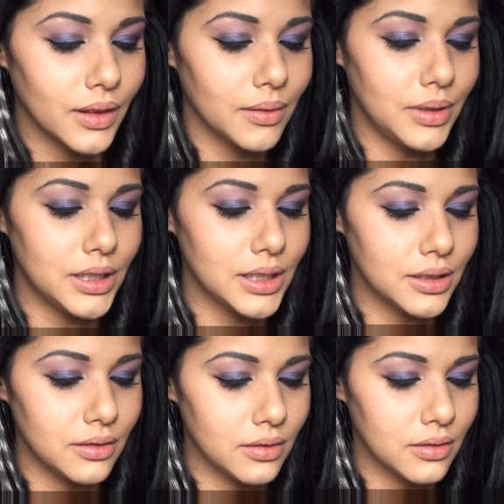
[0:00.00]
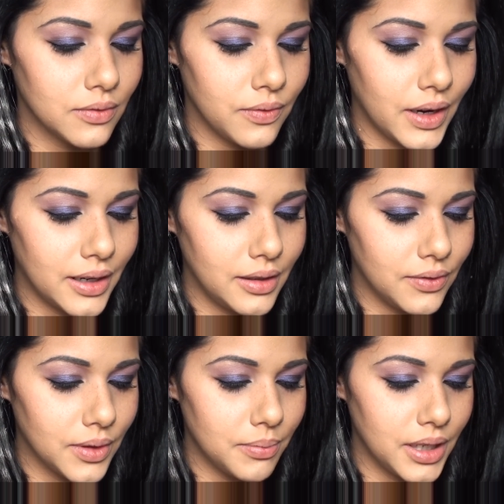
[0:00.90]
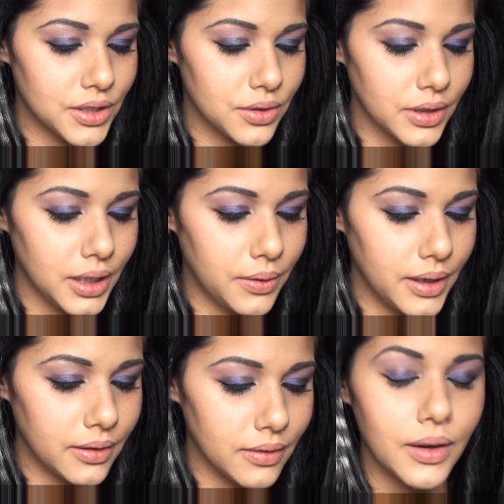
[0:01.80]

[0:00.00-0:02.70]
let me just find a different picture really quick.